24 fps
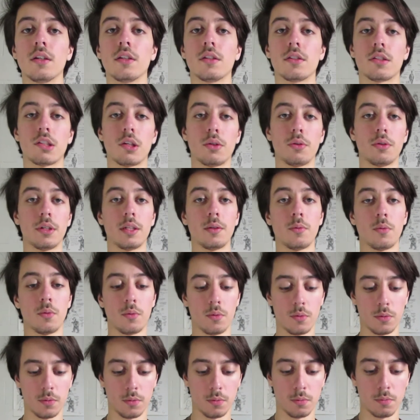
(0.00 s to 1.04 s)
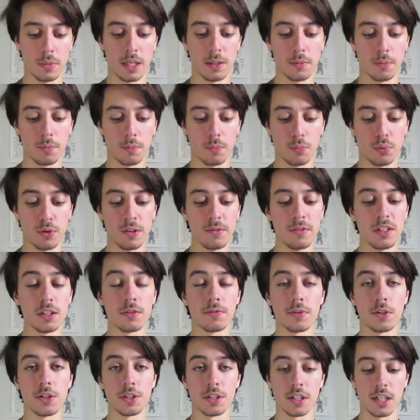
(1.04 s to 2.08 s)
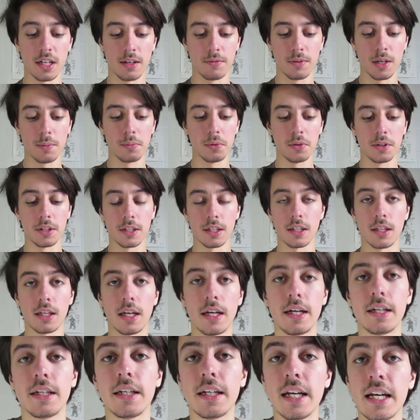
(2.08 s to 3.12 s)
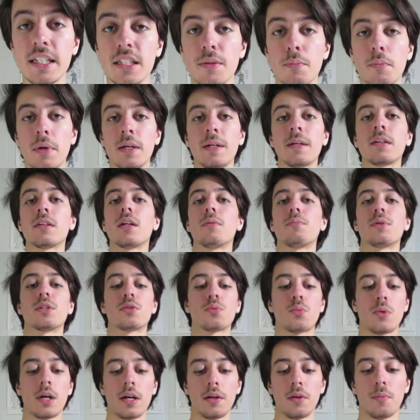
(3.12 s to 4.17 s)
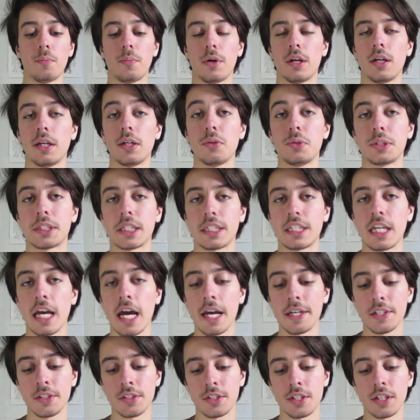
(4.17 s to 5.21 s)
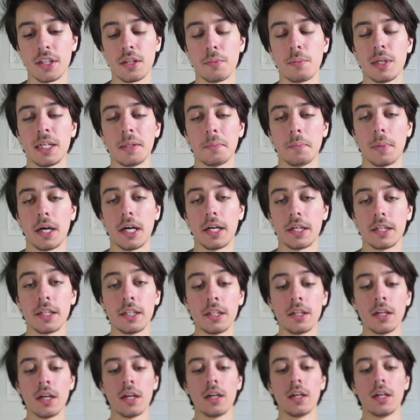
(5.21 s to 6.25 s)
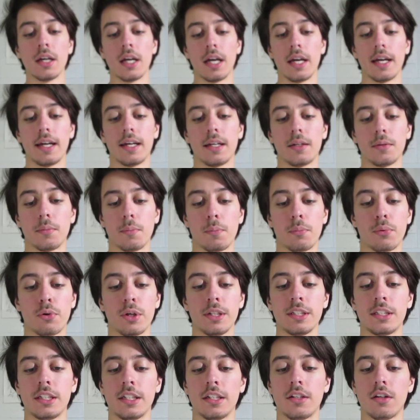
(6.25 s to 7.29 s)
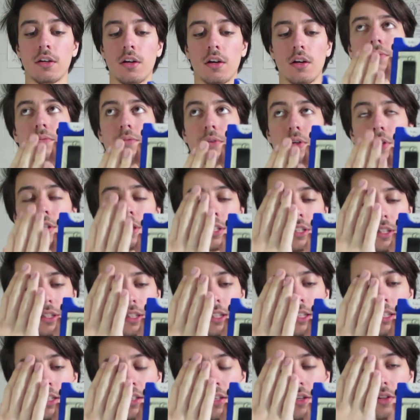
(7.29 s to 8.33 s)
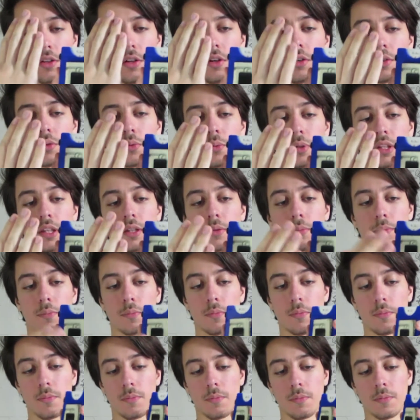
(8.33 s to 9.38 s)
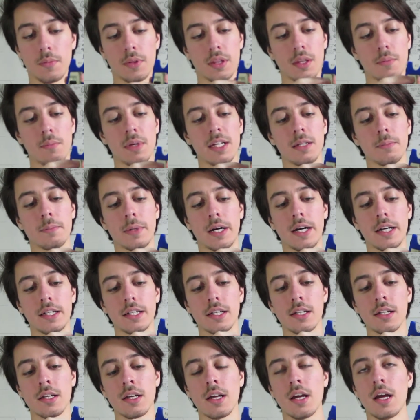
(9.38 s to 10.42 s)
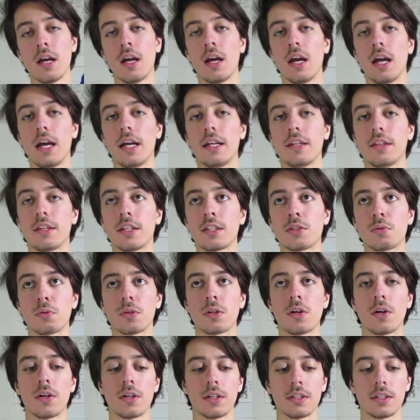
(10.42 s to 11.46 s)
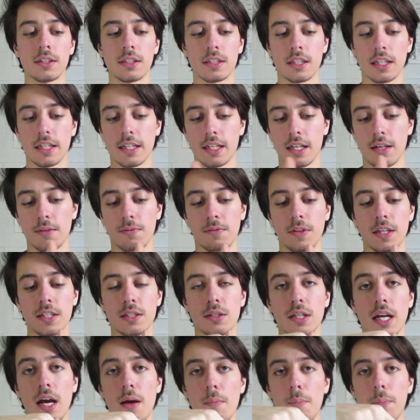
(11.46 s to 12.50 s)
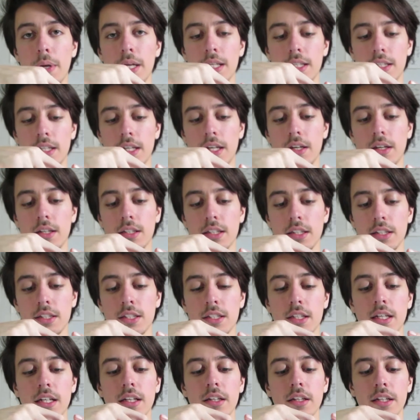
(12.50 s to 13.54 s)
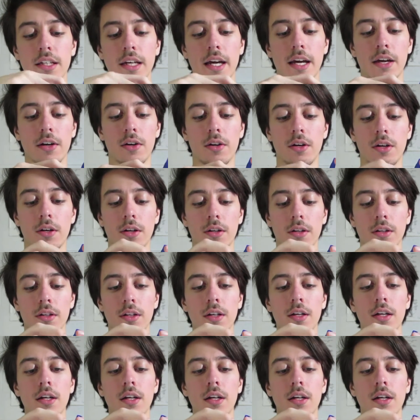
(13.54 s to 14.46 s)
So in my previous version that I have uploaded online, it has a money clip as well, but it was attached to the main body and printed vertically along with the main body, and this would cause, like, if this got bent slightly at all,